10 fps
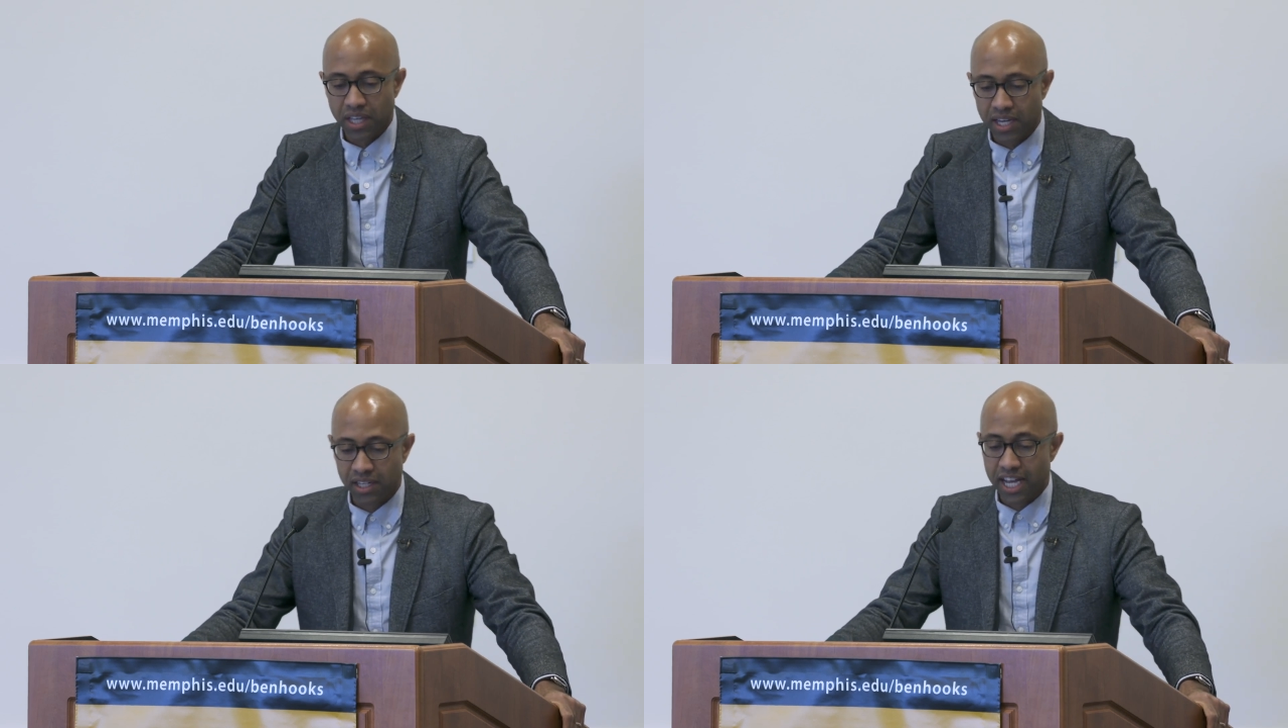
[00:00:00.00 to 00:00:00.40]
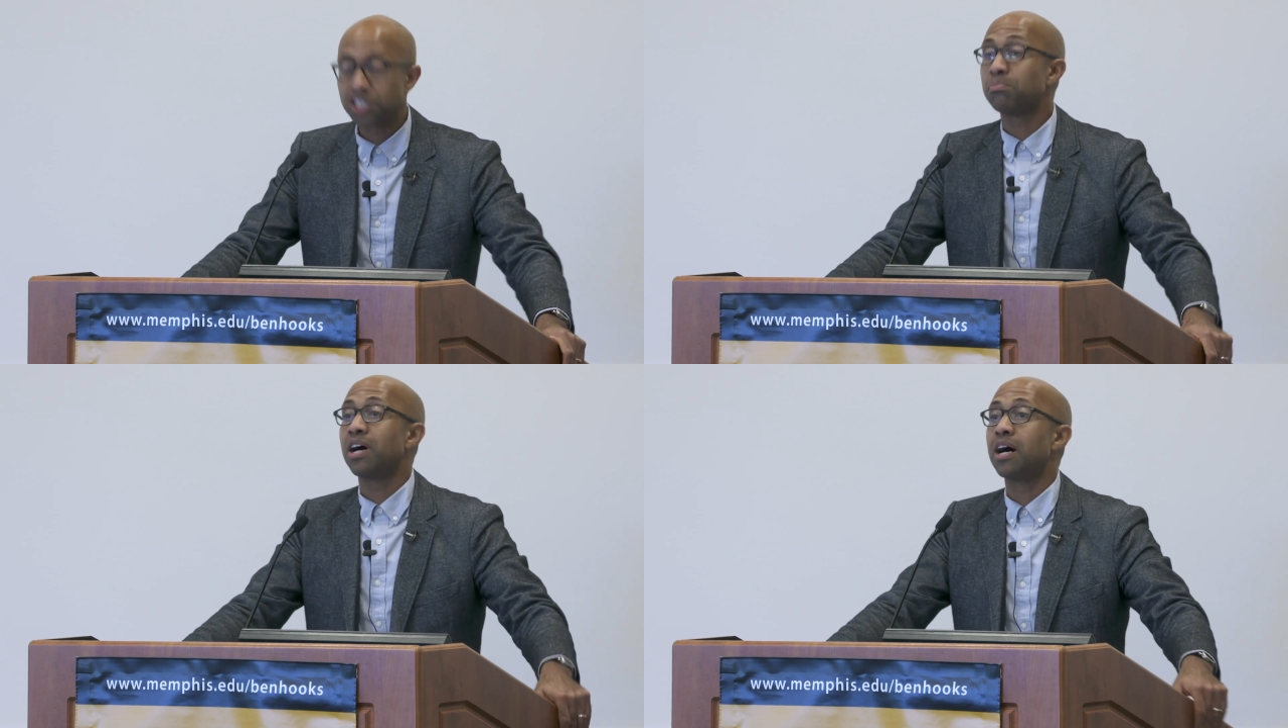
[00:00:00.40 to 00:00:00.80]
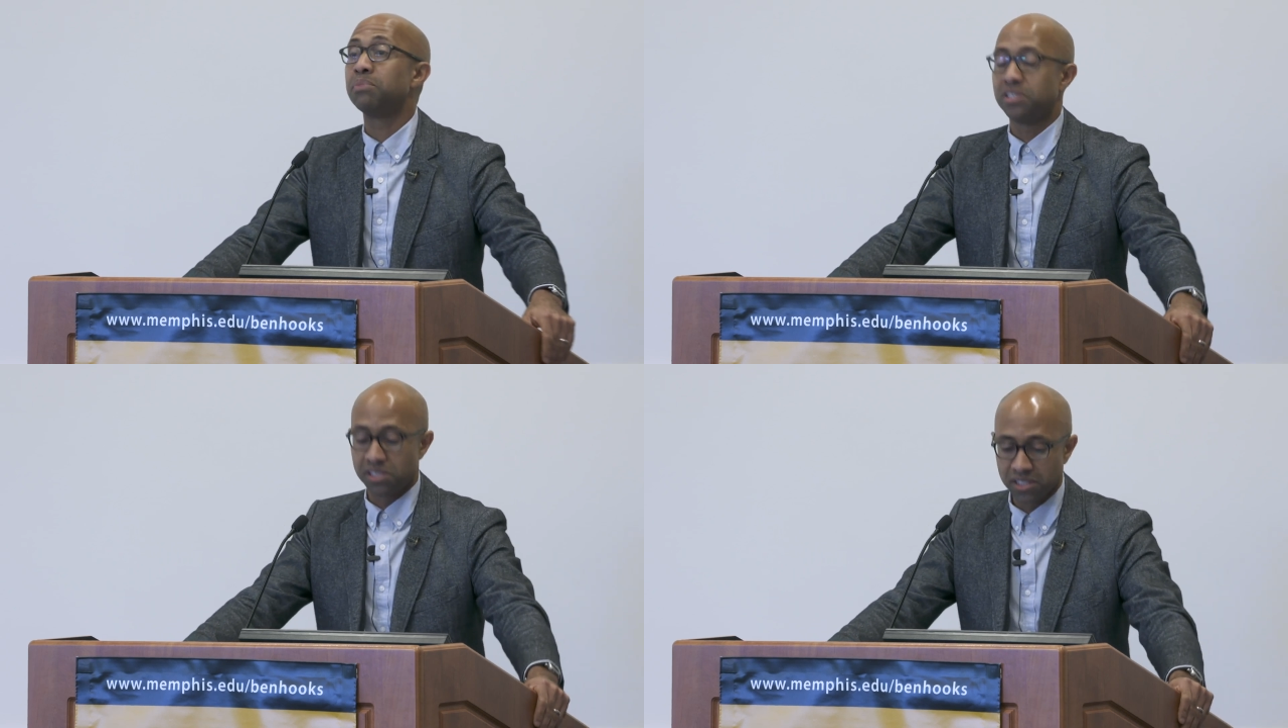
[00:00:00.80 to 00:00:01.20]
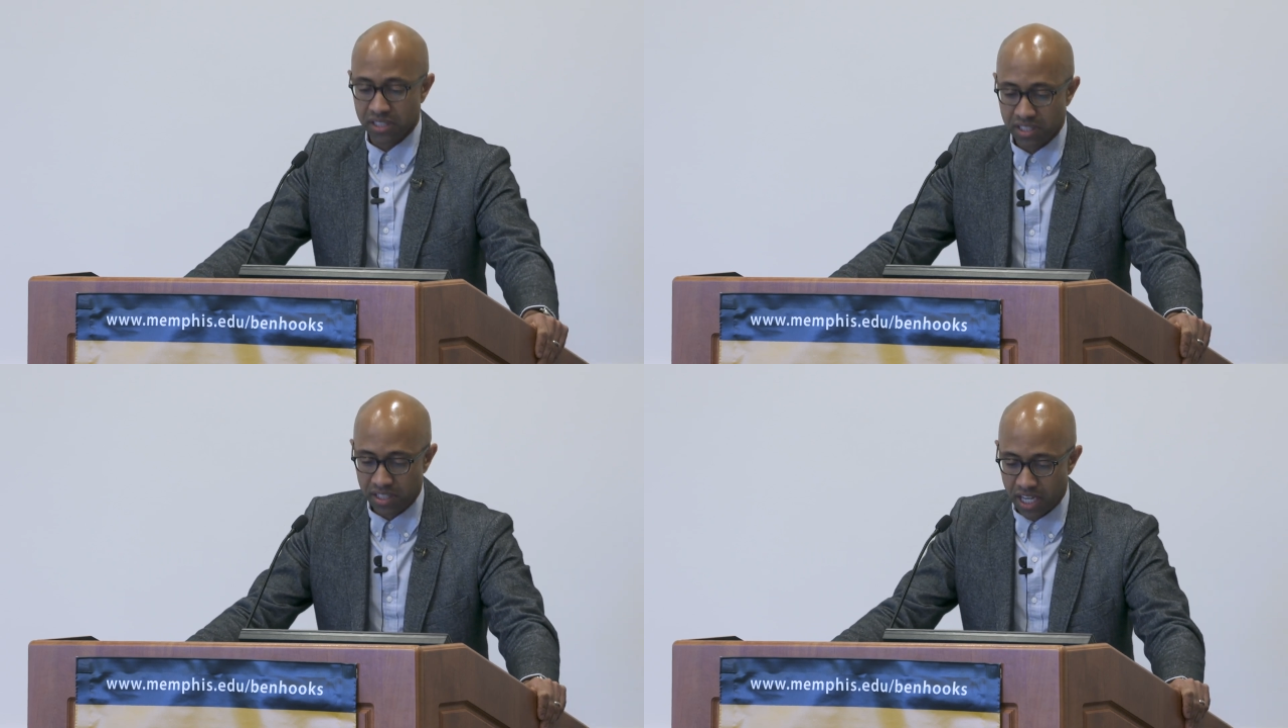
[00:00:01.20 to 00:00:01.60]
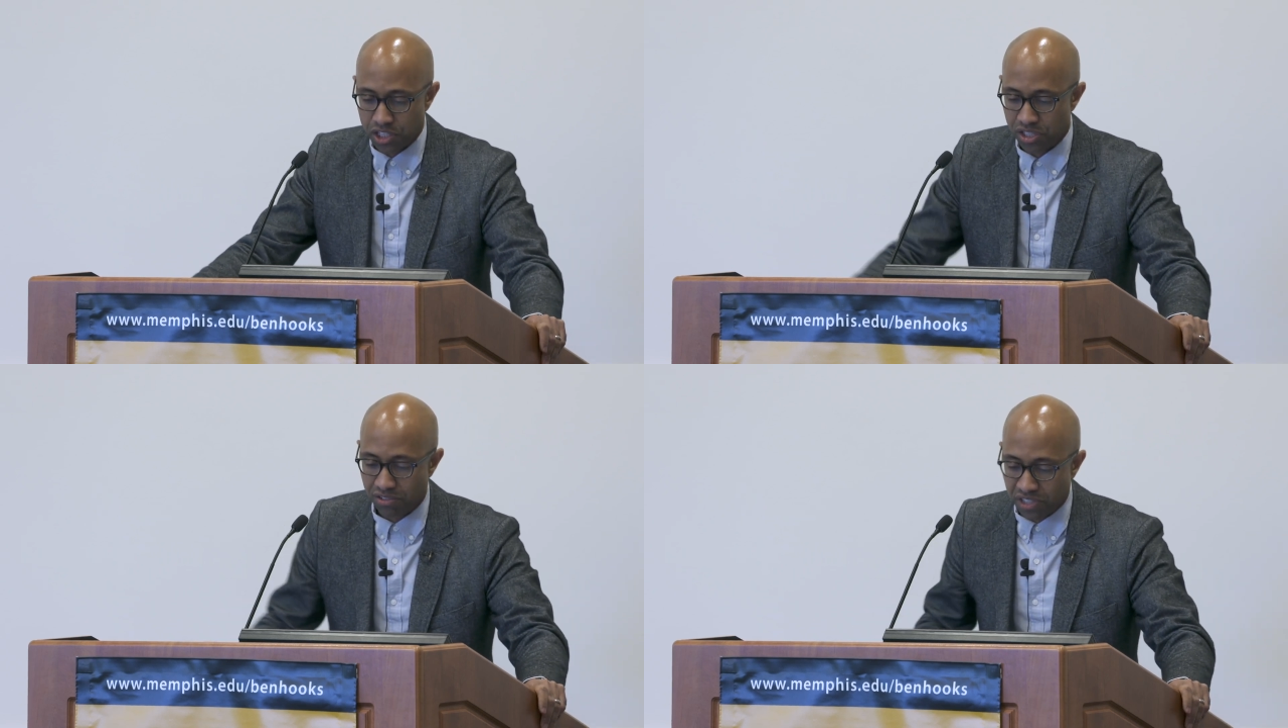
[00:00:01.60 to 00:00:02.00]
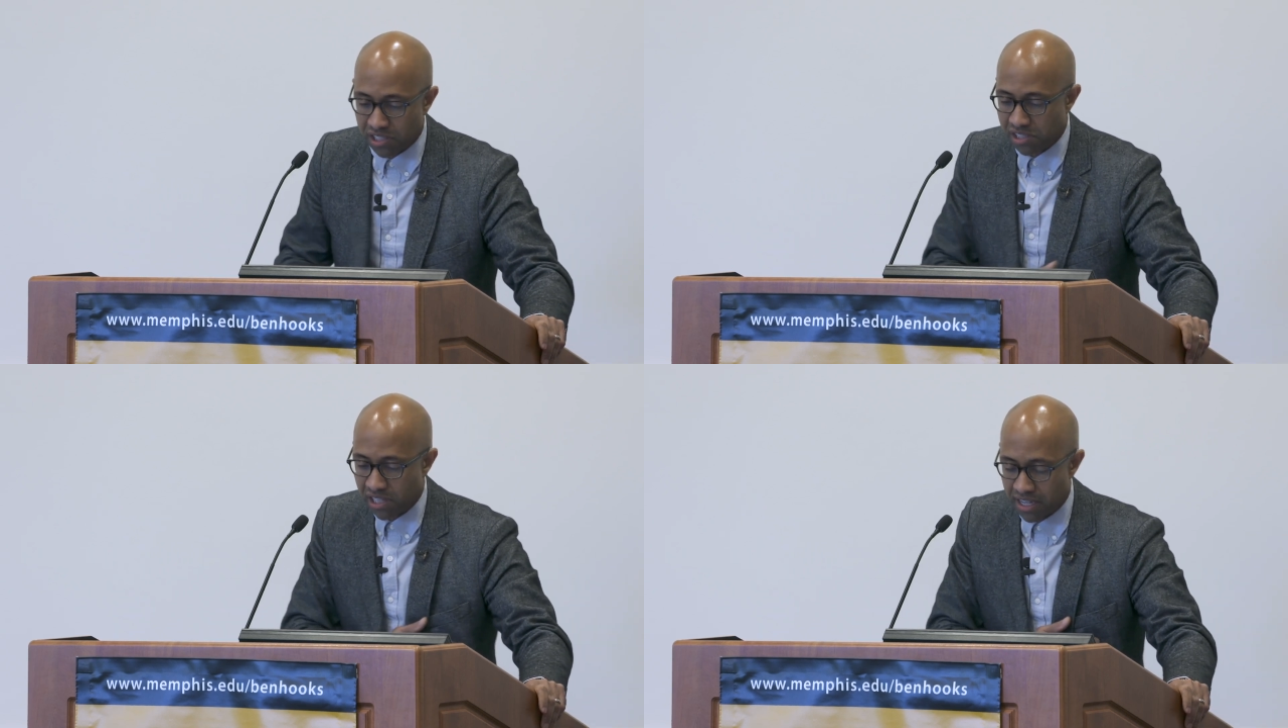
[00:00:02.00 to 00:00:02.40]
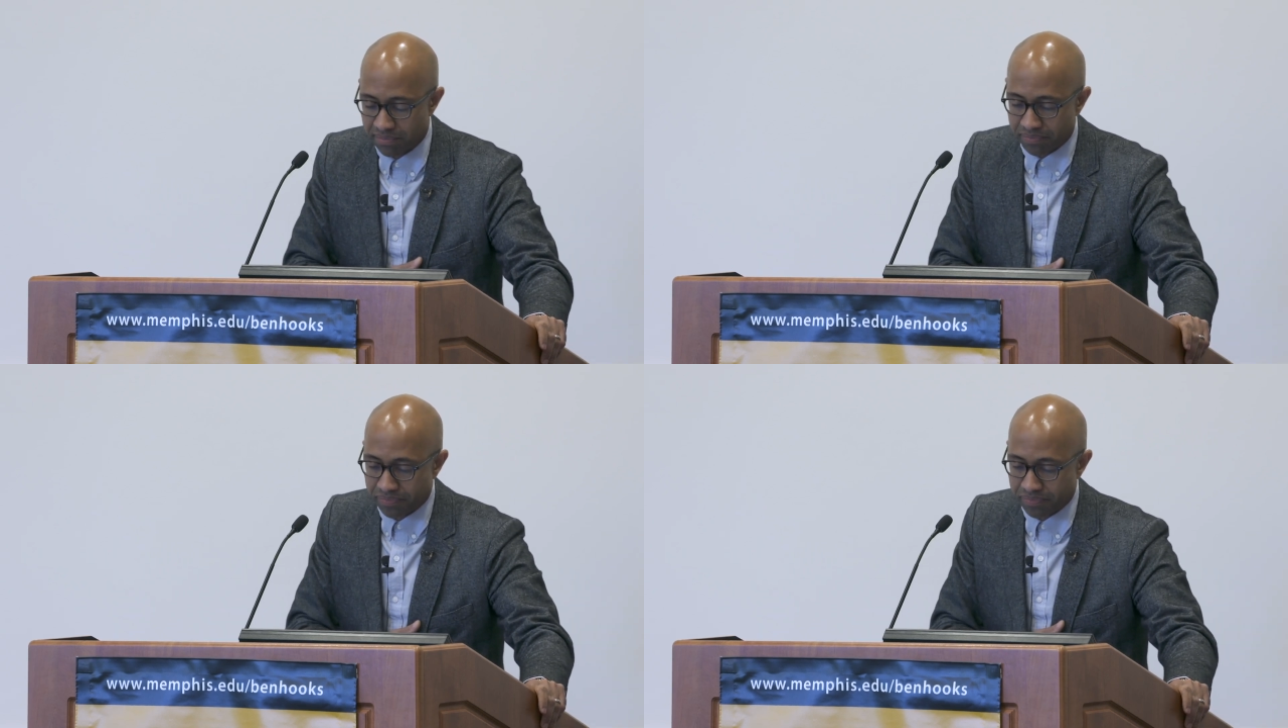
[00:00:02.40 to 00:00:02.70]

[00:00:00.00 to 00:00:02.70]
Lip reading: and Elijah Muhammad's Nation of Islam.